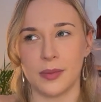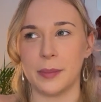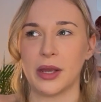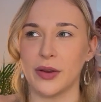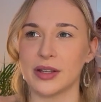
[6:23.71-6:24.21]

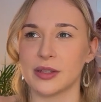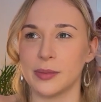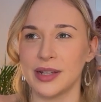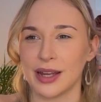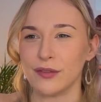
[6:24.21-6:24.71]
hearing
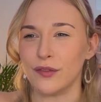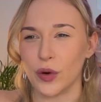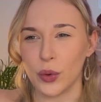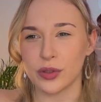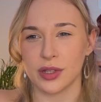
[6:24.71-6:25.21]
something that
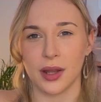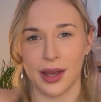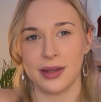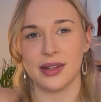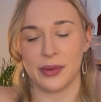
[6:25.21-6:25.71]
invokes an
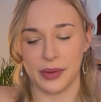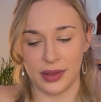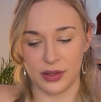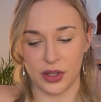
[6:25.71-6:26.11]
idea within